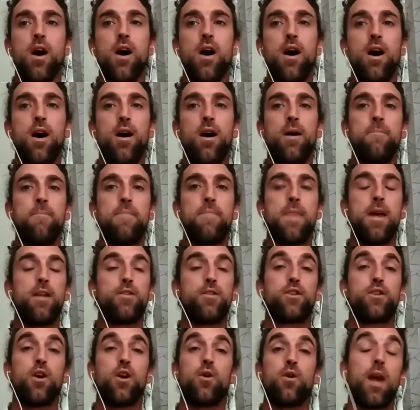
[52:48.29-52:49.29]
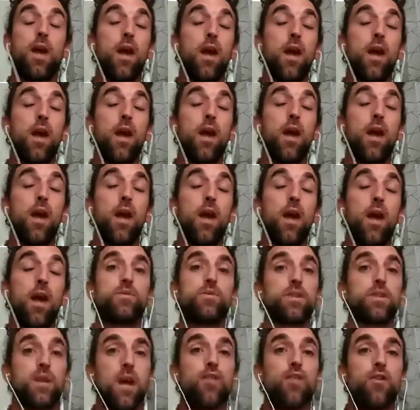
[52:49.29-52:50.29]
And so getting those groups
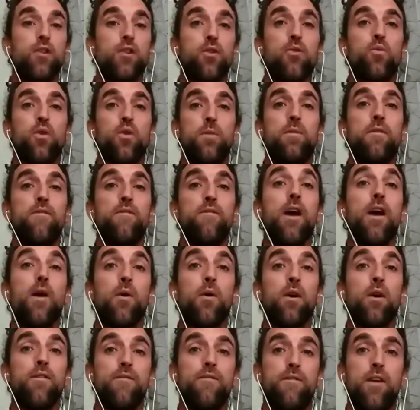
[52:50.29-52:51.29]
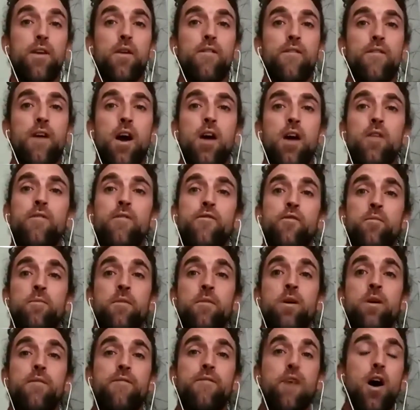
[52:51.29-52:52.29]
together would be very, very
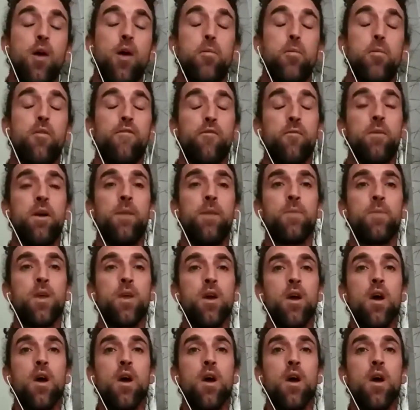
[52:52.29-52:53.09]
valuable for me.